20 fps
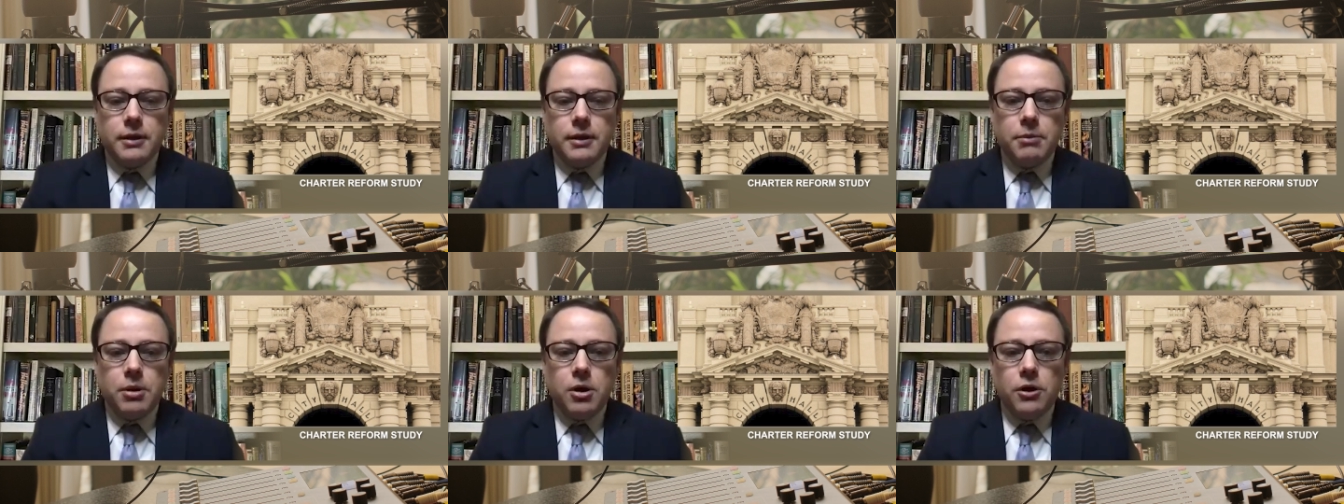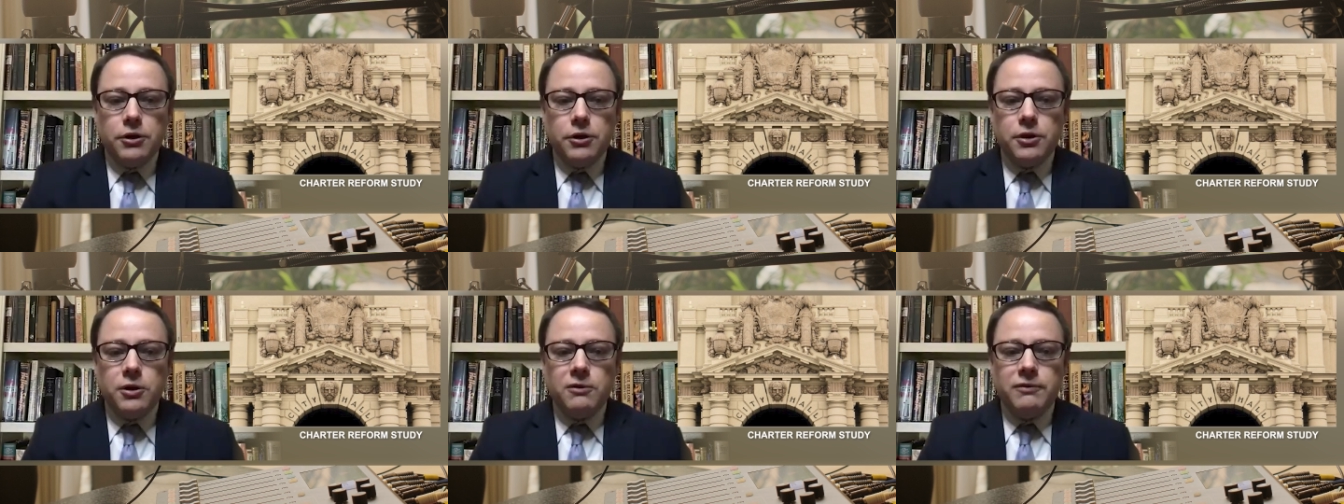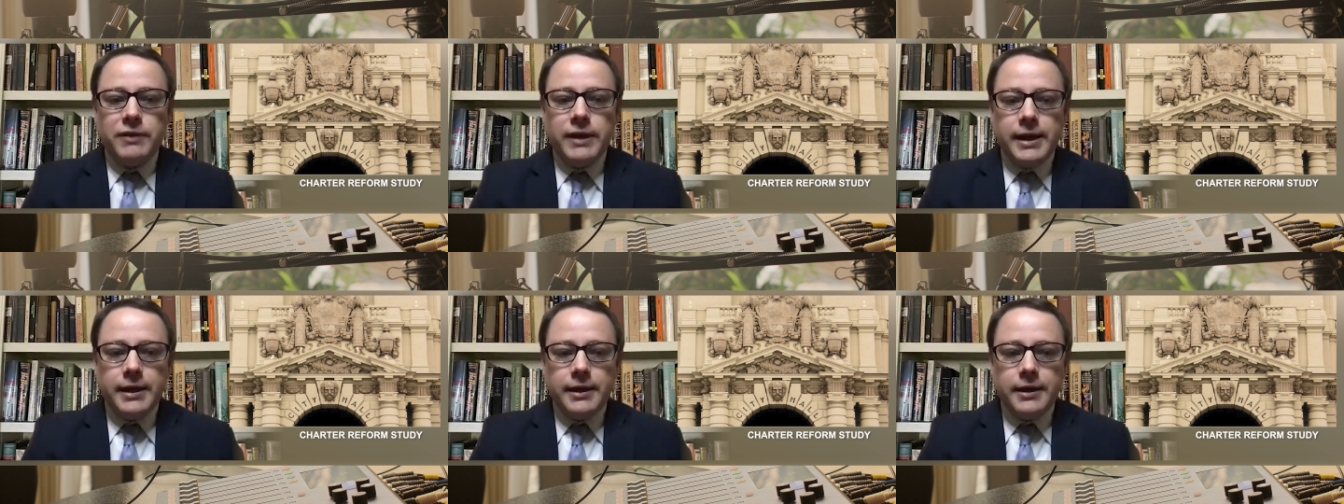Paul
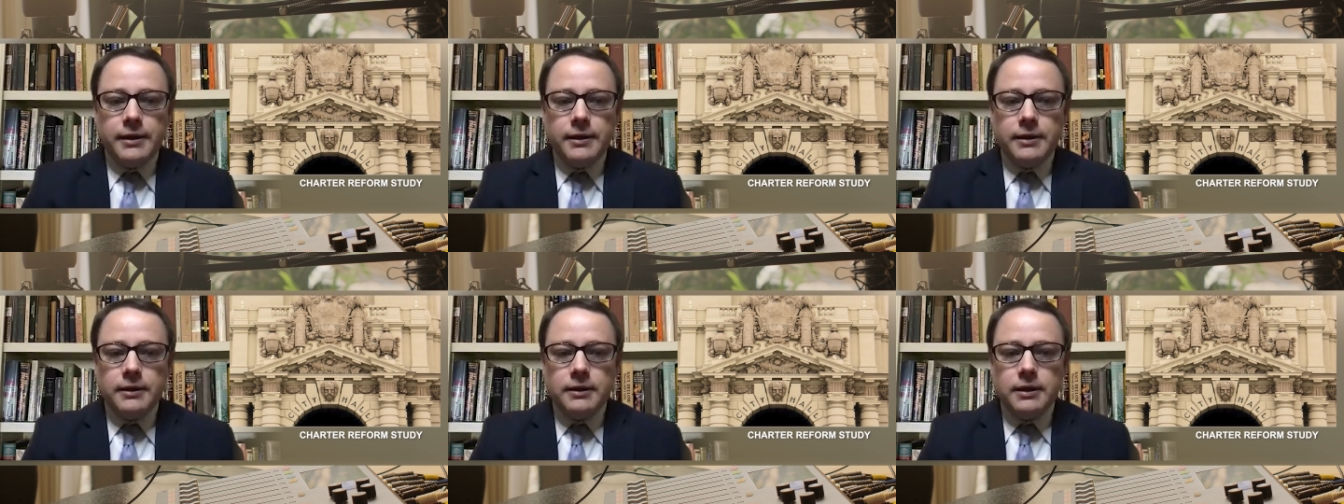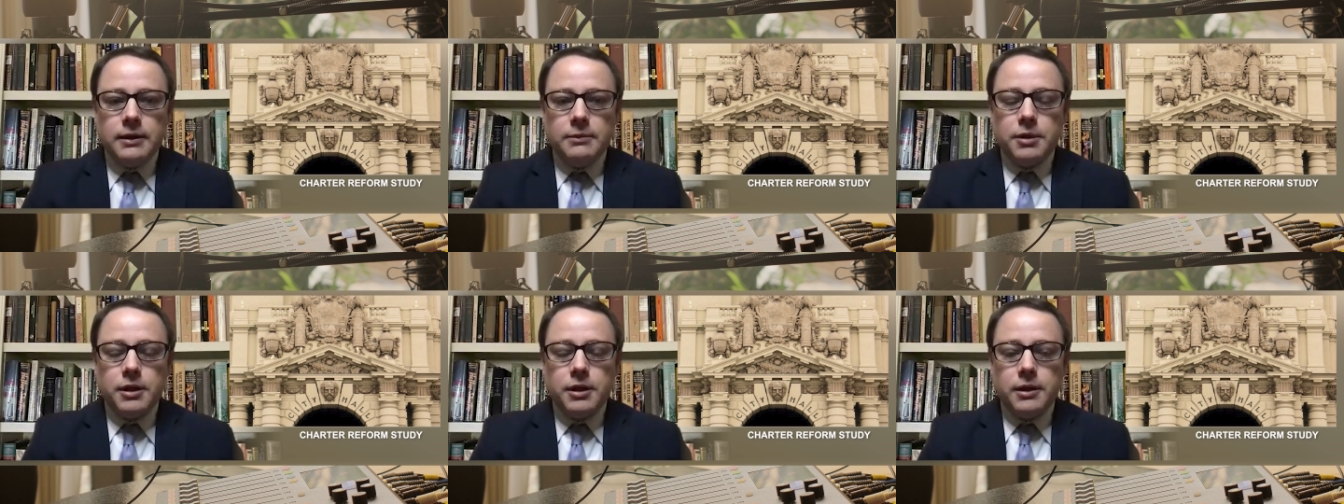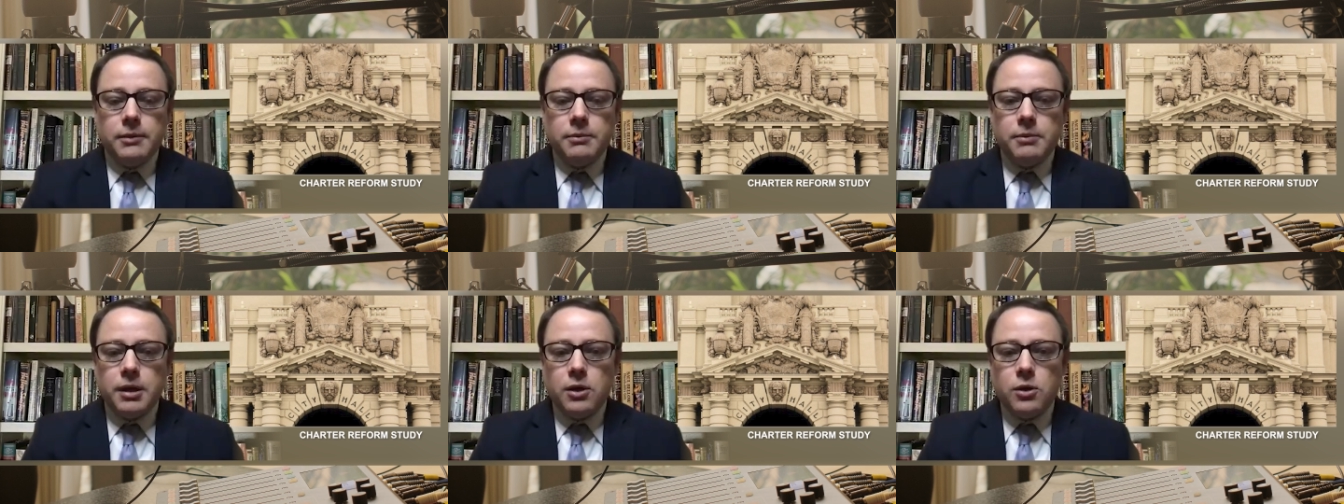Novak,
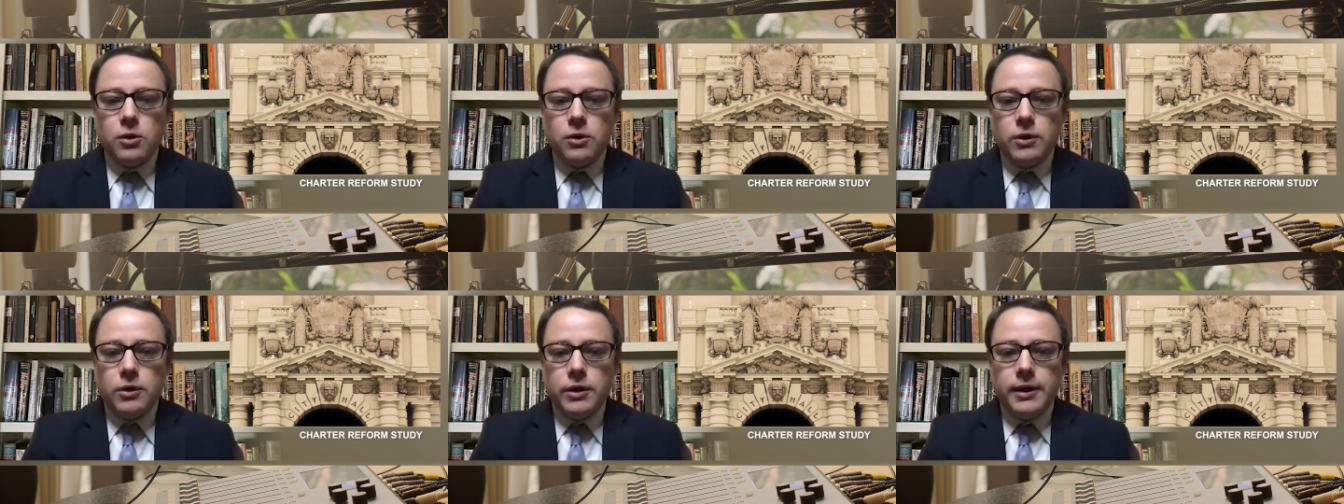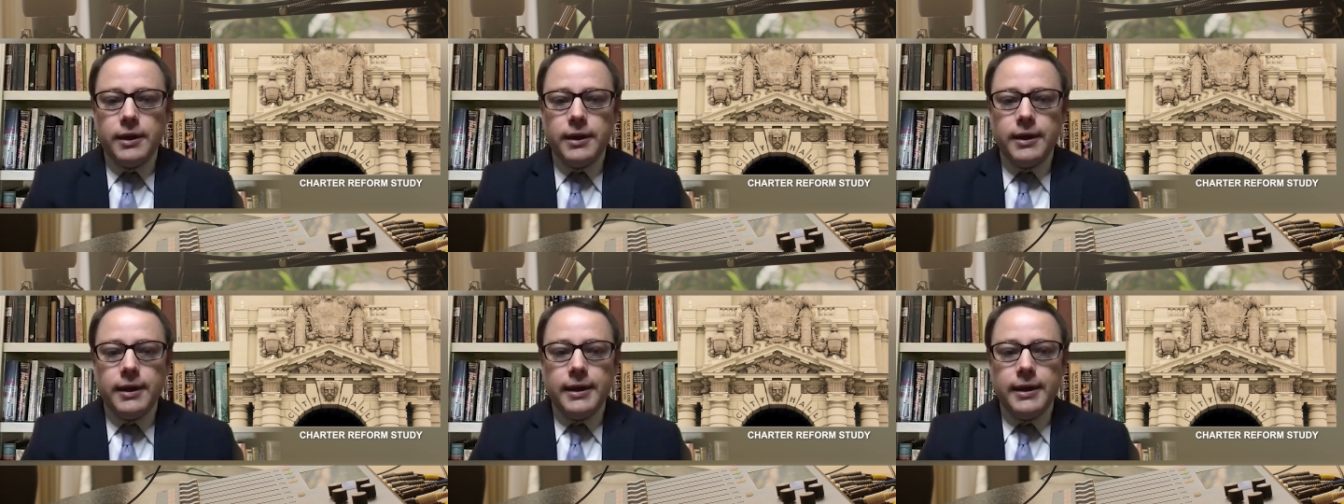Liberty McCoy,